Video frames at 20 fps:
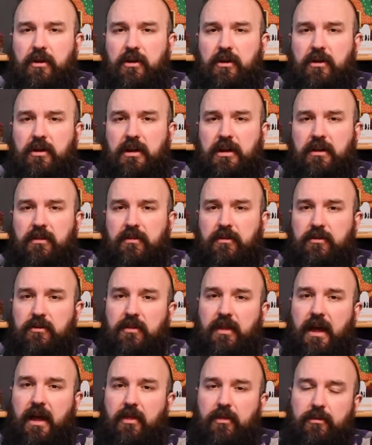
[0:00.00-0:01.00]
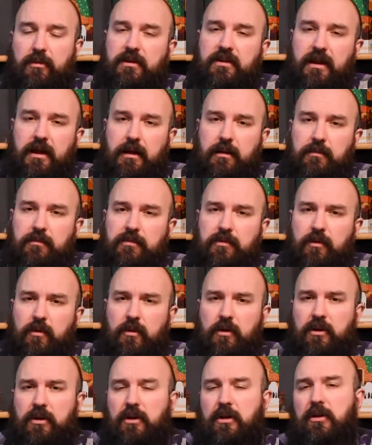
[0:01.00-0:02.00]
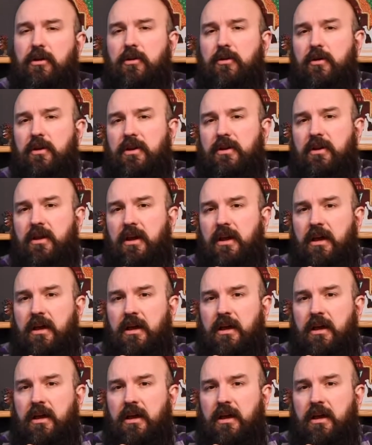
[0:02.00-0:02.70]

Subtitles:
You can either do that 3 times, or you can do it,